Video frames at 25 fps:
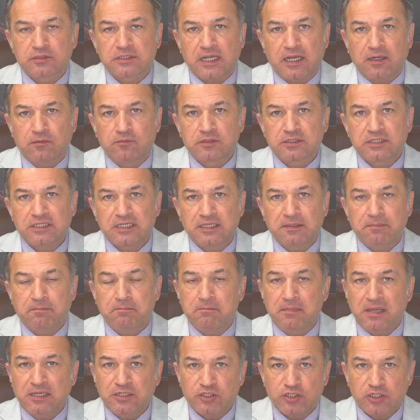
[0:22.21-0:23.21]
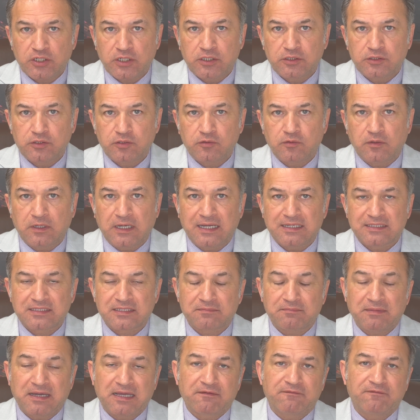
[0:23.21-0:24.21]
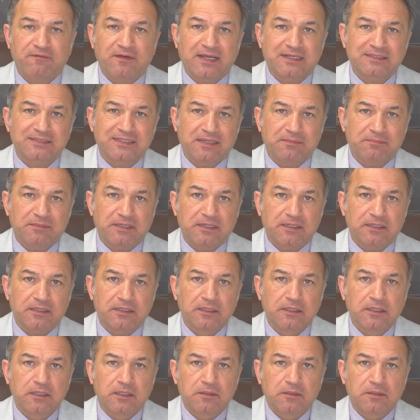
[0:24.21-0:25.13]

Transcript: I was keep mentioning to you guys, as a matter of fact, I made a